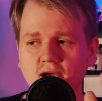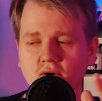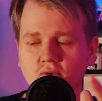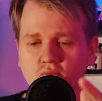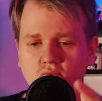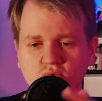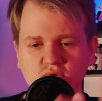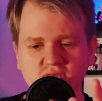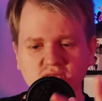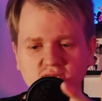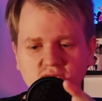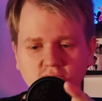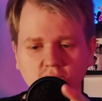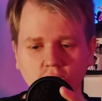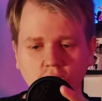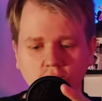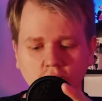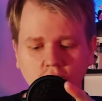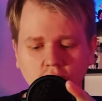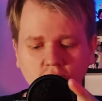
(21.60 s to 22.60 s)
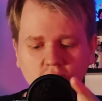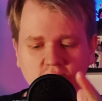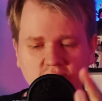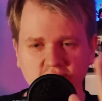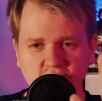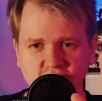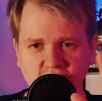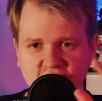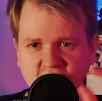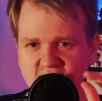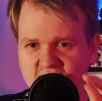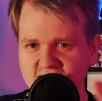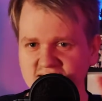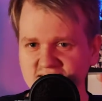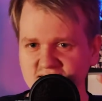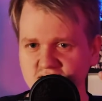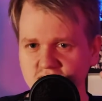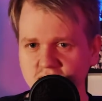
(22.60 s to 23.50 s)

We are this